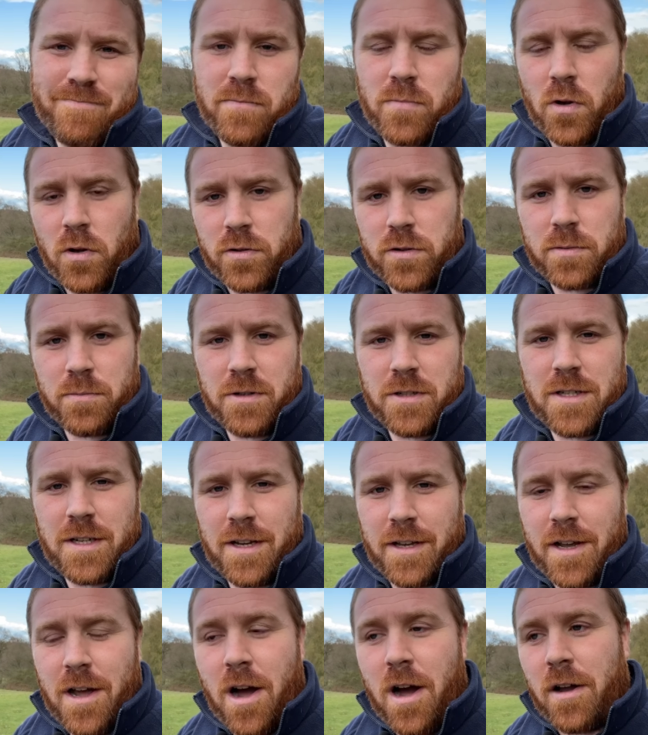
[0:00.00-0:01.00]
not so much in
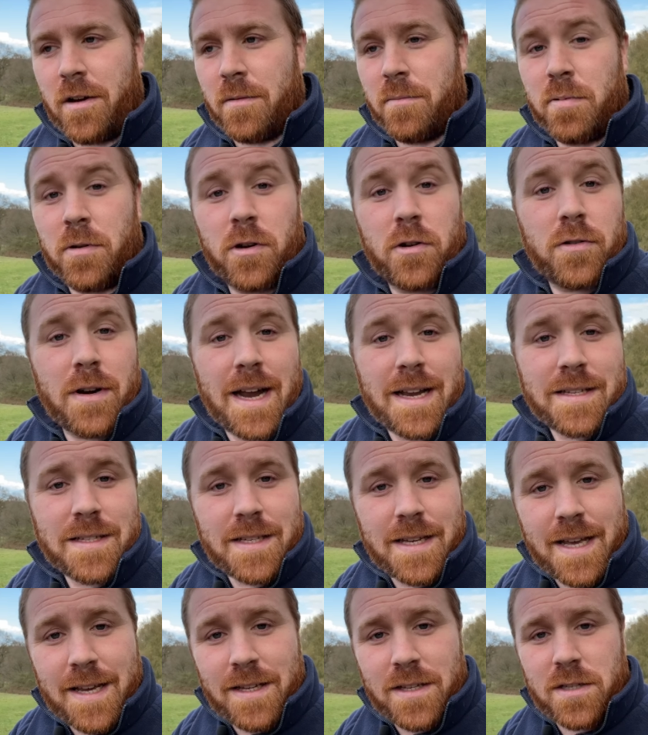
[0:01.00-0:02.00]
a garden but grass
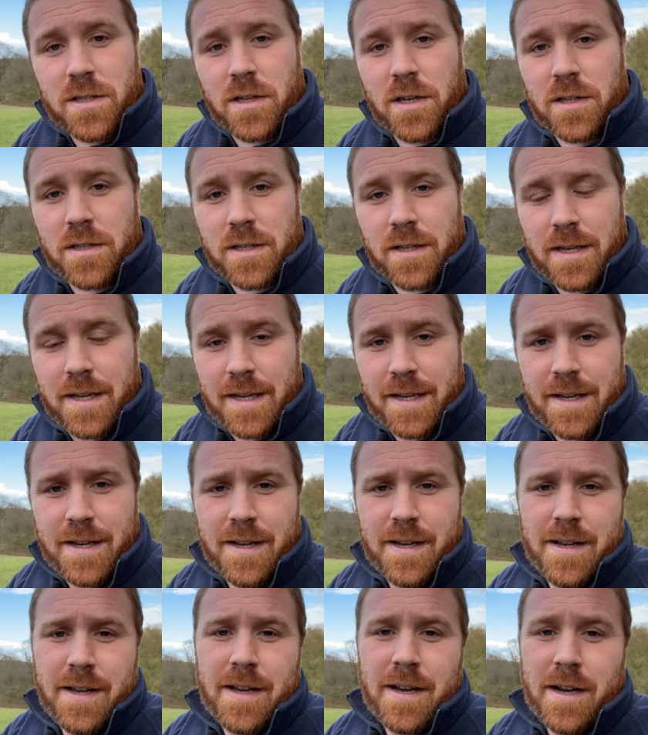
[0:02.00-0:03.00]
snakes certainly
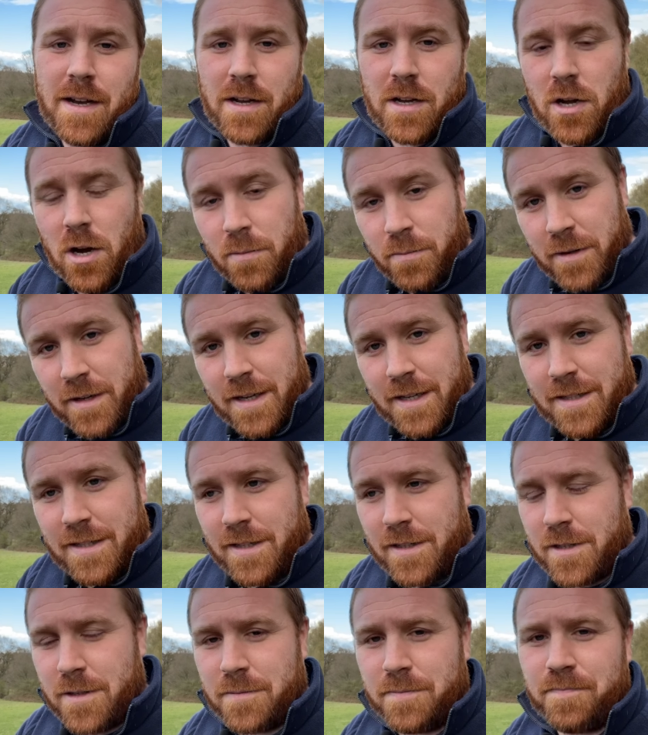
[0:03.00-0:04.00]
uh, common
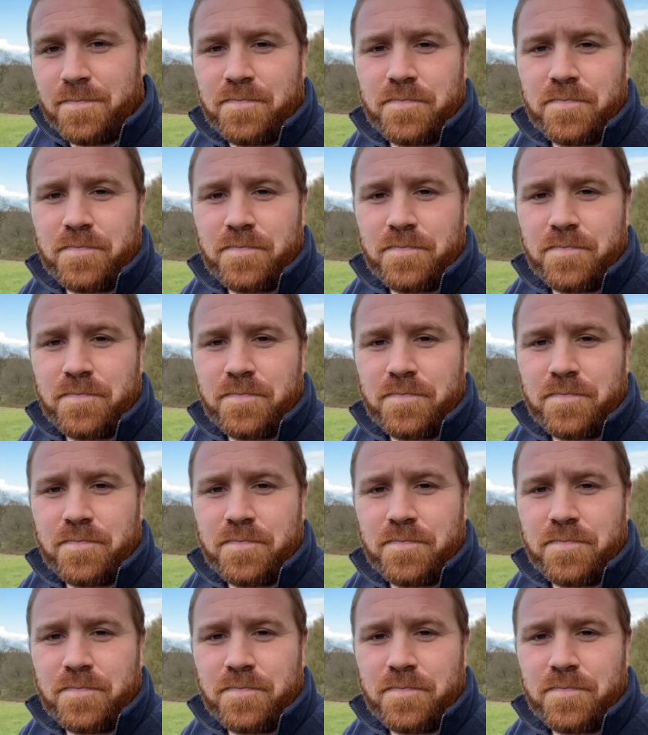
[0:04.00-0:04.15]
lizards